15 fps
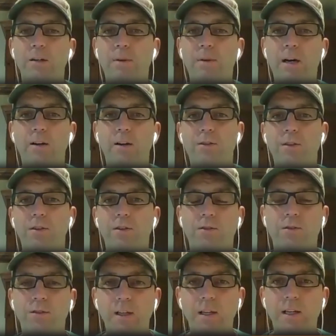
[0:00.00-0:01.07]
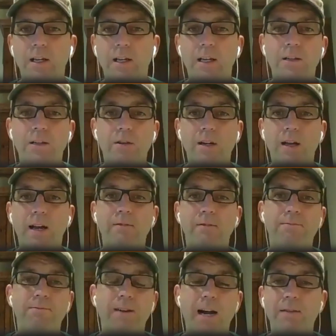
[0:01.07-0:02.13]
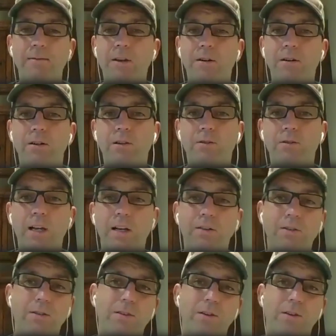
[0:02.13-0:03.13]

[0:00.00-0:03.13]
boxes, and you could have 500 locations